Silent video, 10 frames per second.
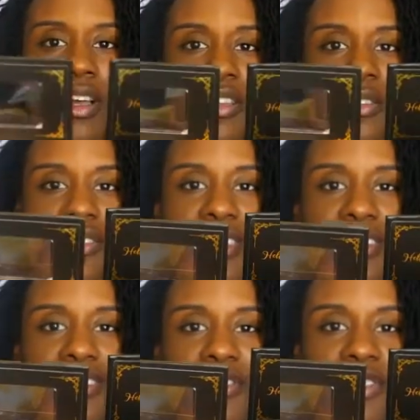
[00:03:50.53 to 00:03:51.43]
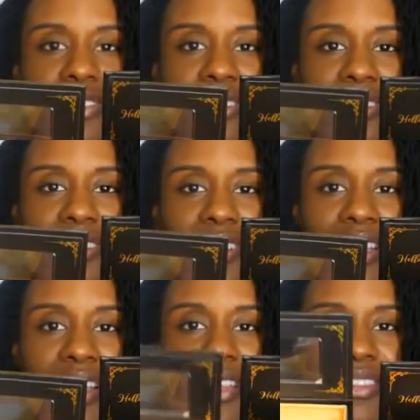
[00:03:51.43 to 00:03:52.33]
you see the difference?
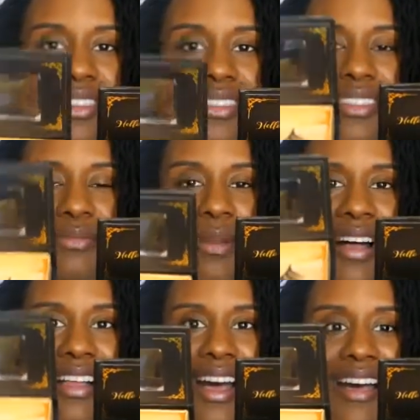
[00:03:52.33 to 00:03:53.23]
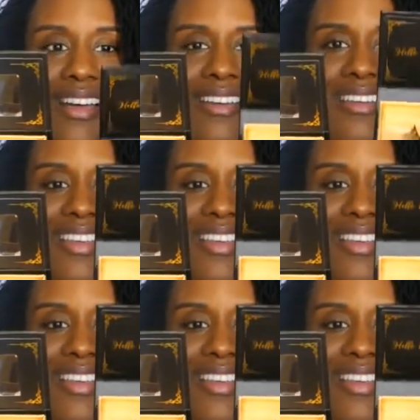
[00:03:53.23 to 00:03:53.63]
This is Mile High